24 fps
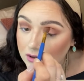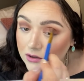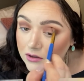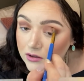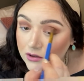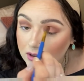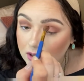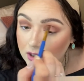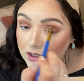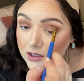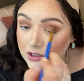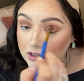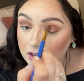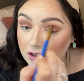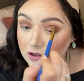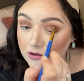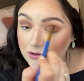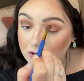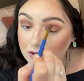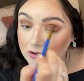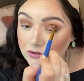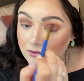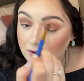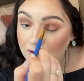And
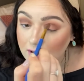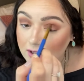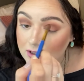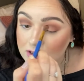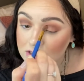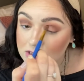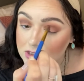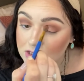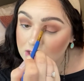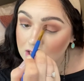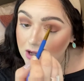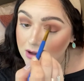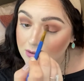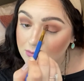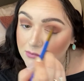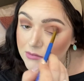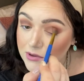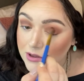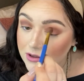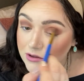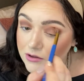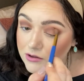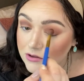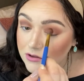going right into that
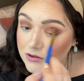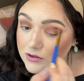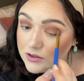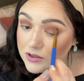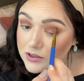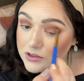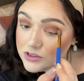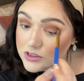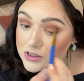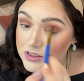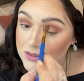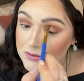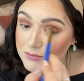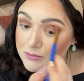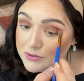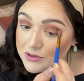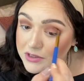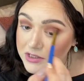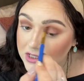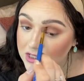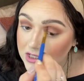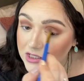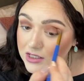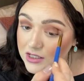middle and just
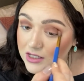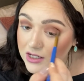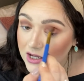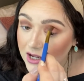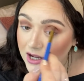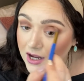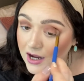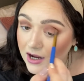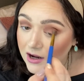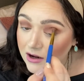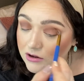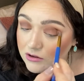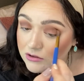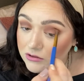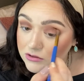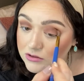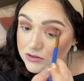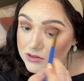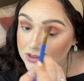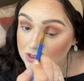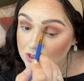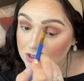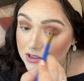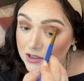blending it
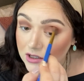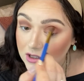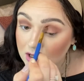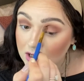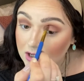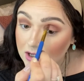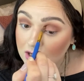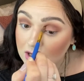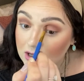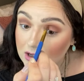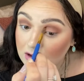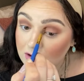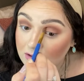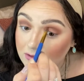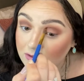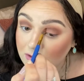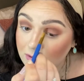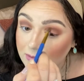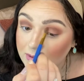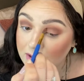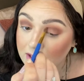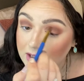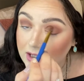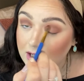out
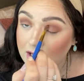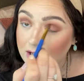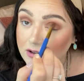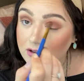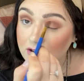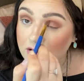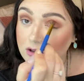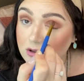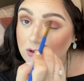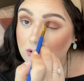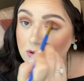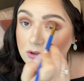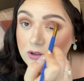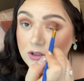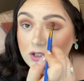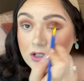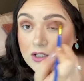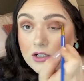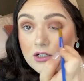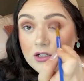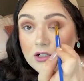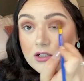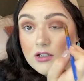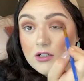from the inner
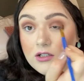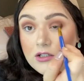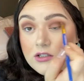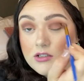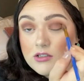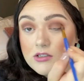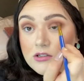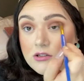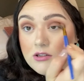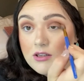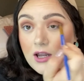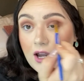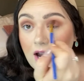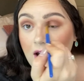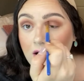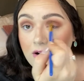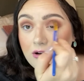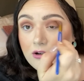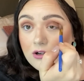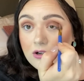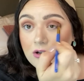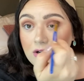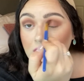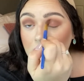corner to the
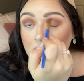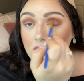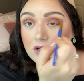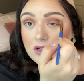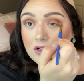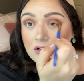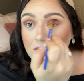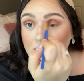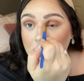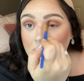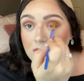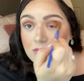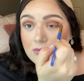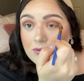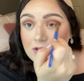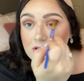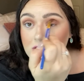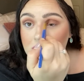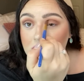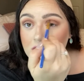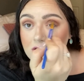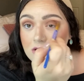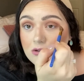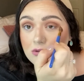outer corner with
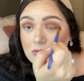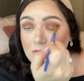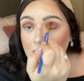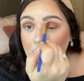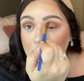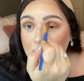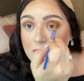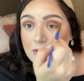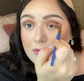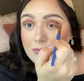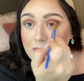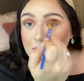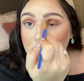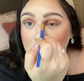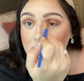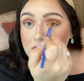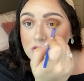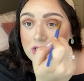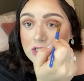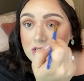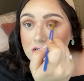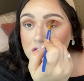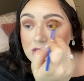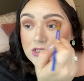windshield wiper
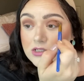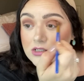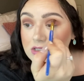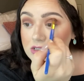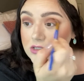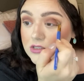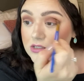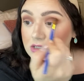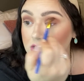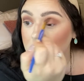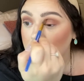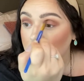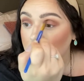motions.